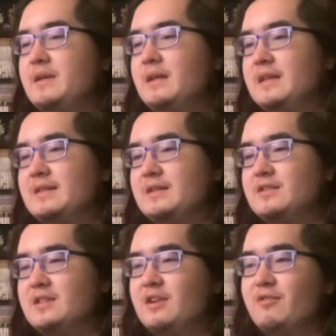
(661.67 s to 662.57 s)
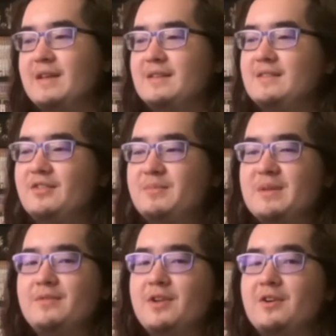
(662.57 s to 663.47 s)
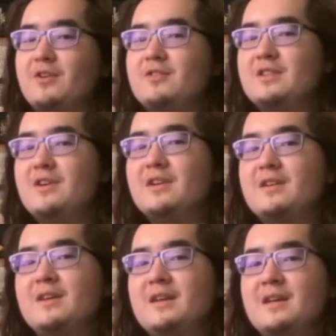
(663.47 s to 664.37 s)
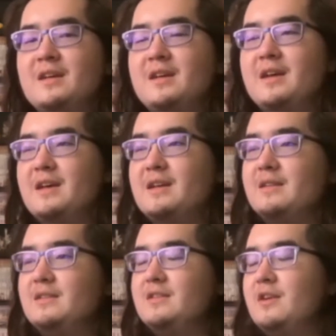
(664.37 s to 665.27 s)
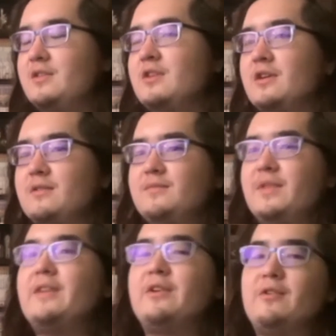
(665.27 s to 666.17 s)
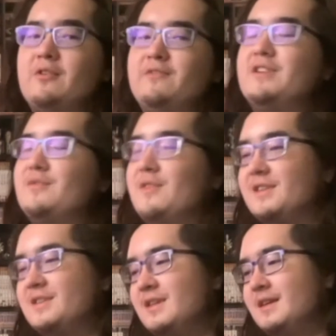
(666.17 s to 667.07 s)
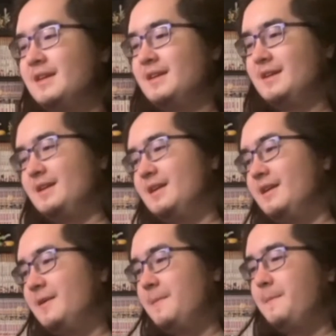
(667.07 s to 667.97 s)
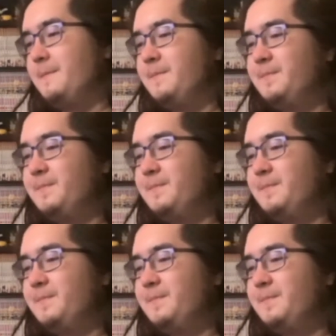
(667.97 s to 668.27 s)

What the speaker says: and essentially erases all the people that are currently on it. And you know how the chronophage works. And